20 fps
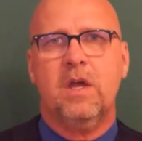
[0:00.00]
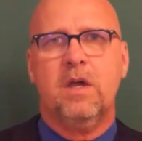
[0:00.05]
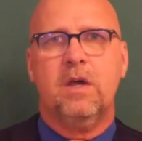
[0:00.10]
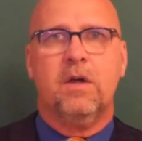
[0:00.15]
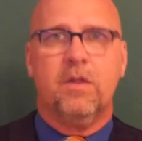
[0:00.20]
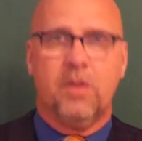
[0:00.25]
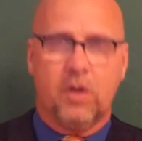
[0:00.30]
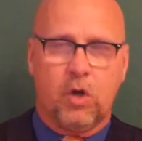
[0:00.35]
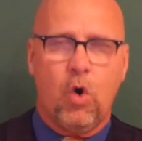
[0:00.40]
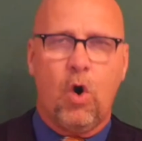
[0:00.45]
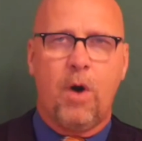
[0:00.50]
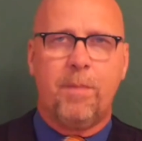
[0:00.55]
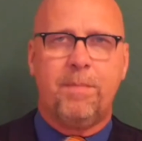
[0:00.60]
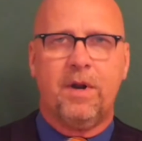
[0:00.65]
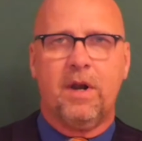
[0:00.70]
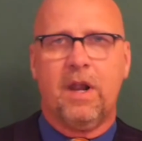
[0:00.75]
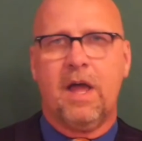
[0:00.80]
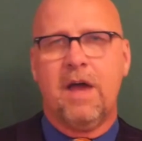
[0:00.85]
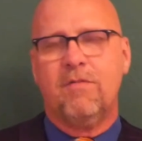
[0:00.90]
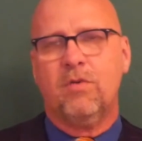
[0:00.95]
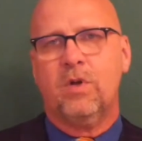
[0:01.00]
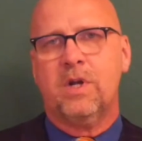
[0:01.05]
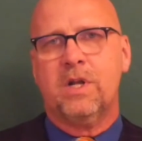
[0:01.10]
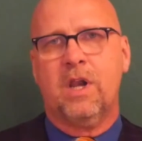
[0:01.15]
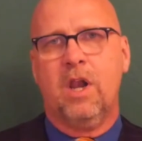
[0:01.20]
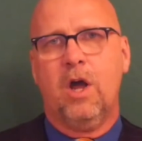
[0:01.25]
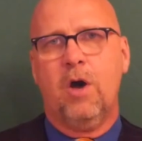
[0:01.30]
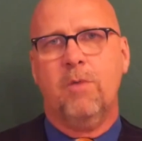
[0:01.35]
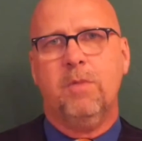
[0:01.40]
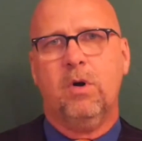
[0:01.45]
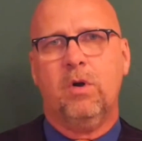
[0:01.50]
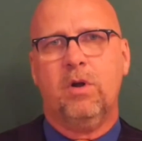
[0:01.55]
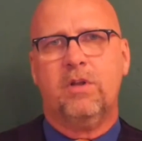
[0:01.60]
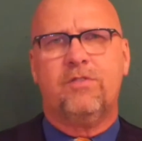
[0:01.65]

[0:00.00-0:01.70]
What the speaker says: the corporate level and global.